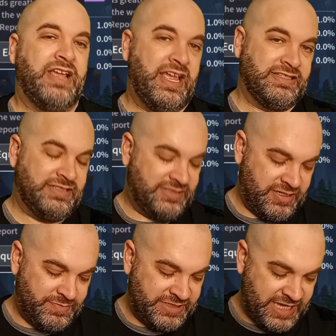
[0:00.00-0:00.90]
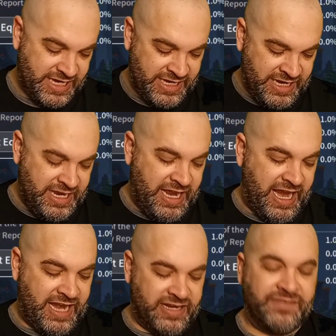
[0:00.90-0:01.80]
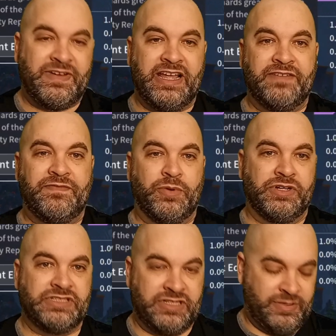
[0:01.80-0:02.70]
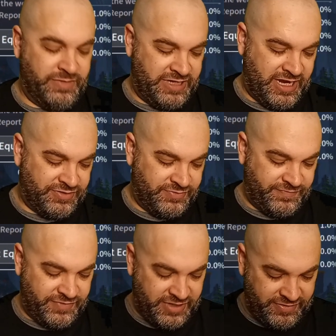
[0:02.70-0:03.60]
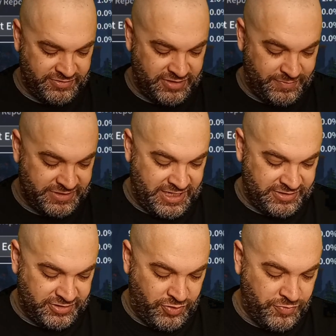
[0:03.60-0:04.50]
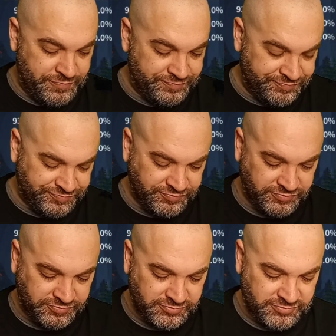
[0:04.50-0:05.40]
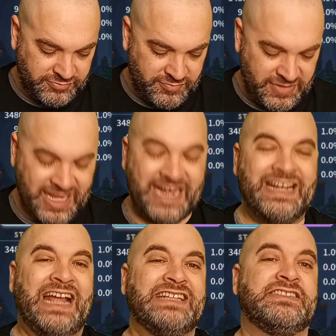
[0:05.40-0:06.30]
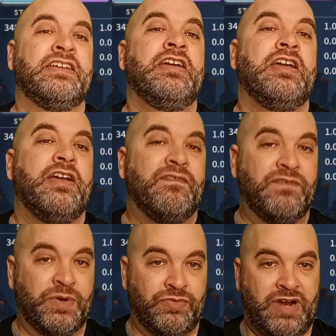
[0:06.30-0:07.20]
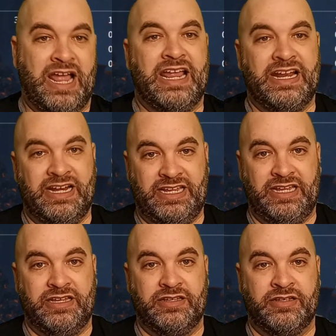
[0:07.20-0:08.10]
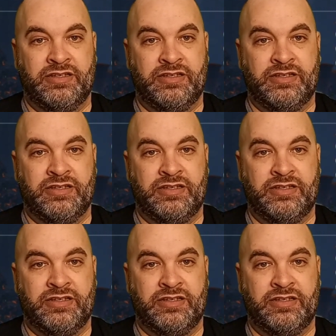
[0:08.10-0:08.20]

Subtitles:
as its substat. And if I forge it up, it has room for another substat. So a nice variety